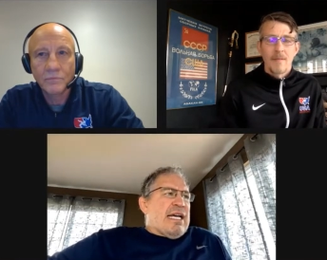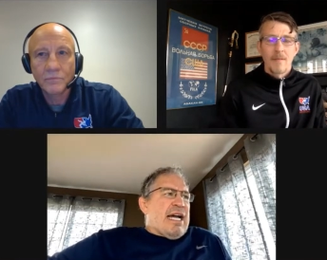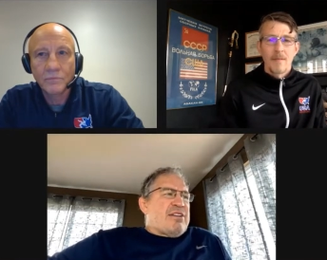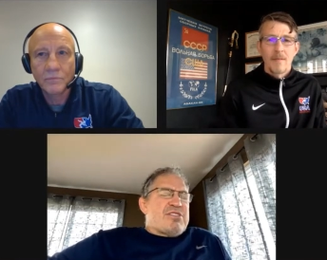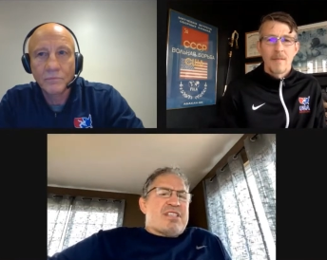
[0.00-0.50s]

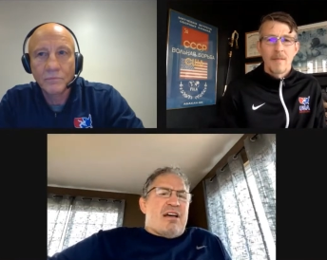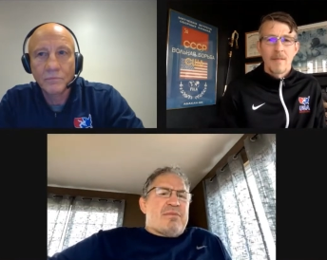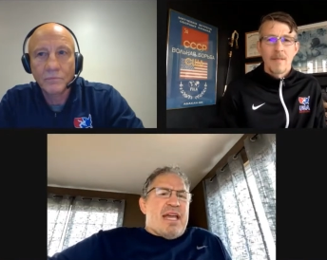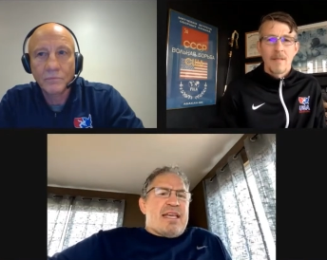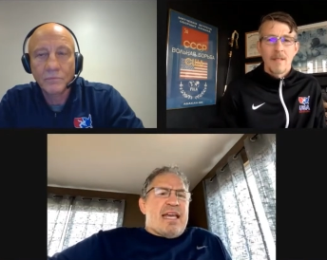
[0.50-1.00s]
Speaker 1: I used to tell
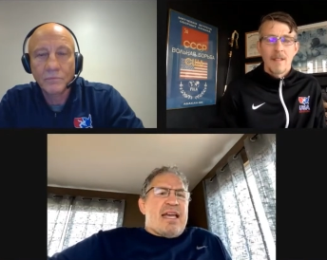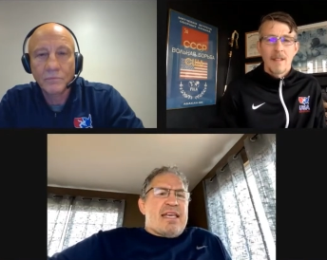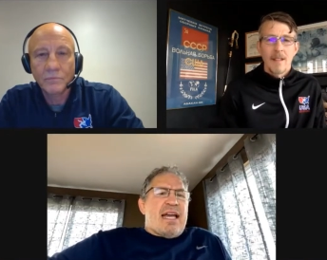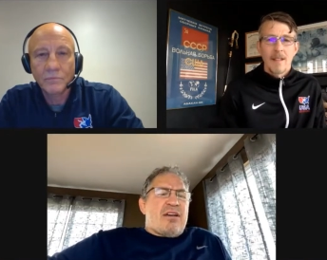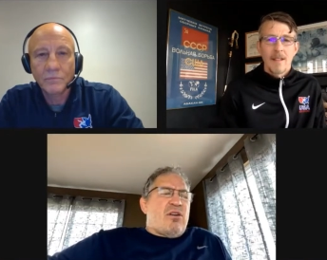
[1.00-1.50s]
him, "Yeah, yeah,
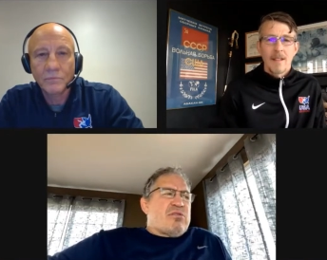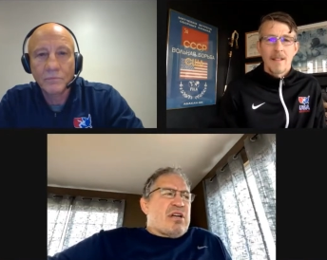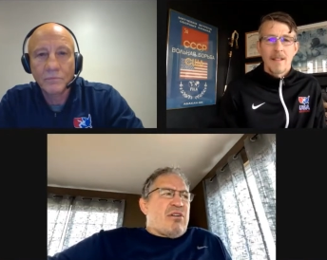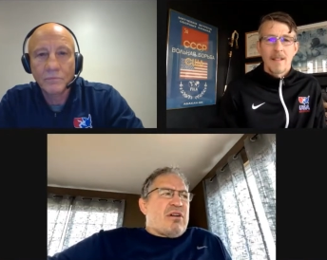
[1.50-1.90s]
yeah, coach, I'll